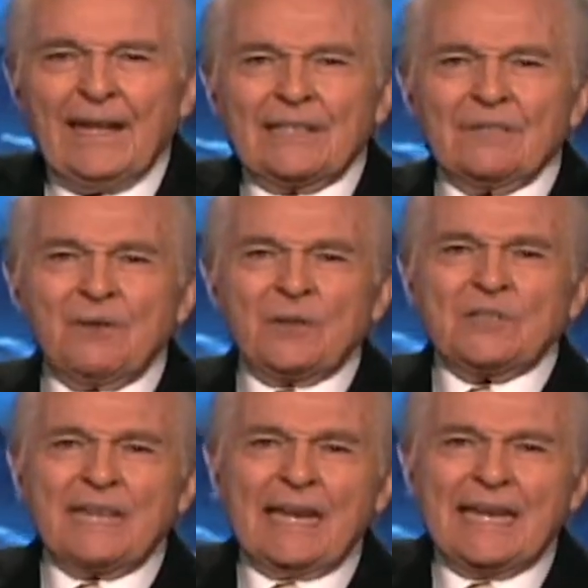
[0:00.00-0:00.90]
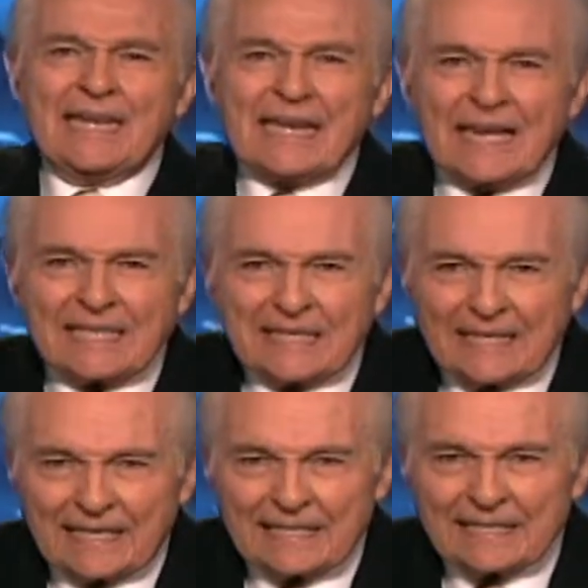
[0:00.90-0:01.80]
And the first thing he does
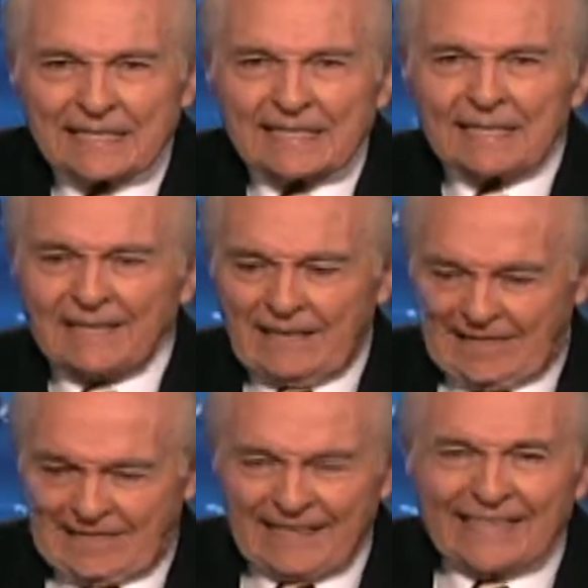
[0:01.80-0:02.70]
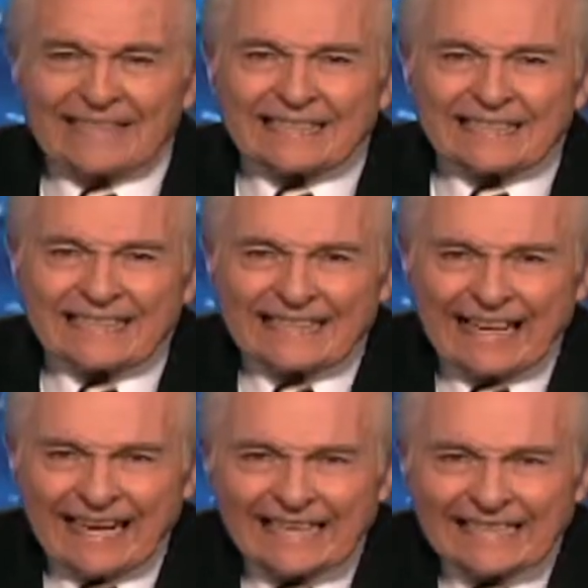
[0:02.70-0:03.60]
is get the
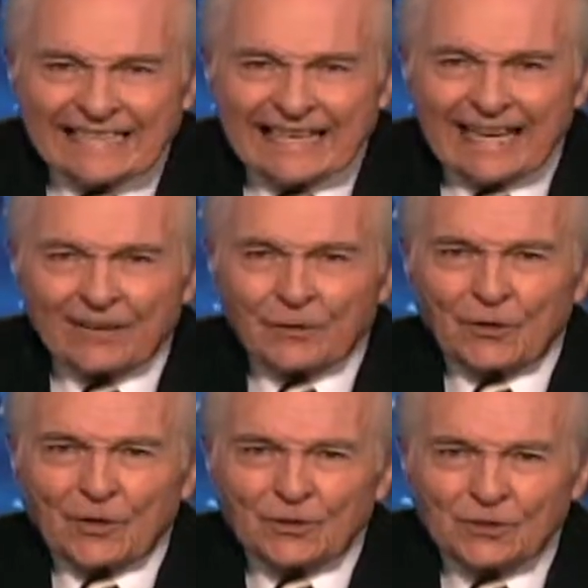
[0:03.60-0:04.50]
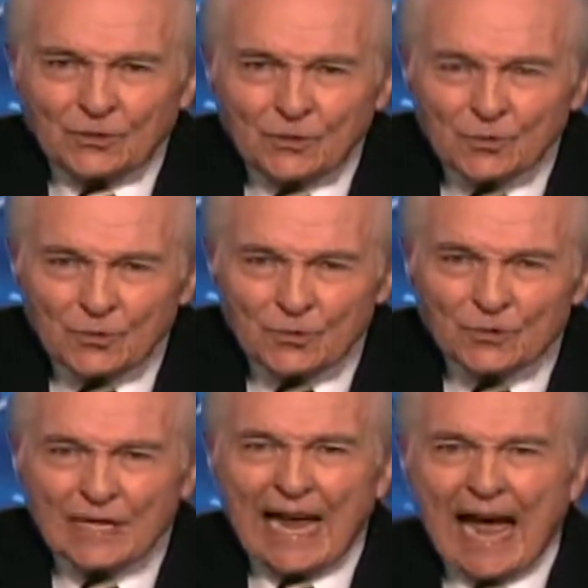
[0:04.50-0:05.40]
heads together, the
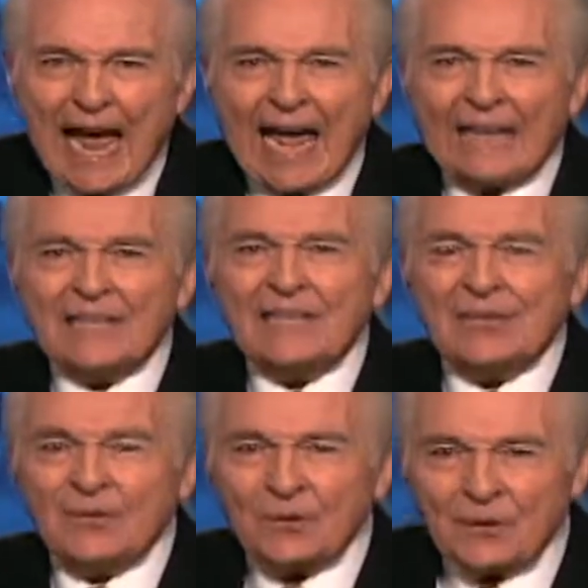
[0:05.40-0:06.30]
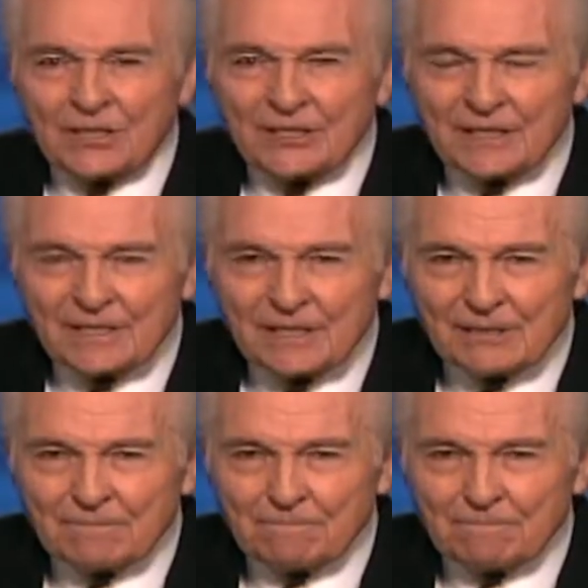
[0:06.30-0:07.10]
Jews and the Christians.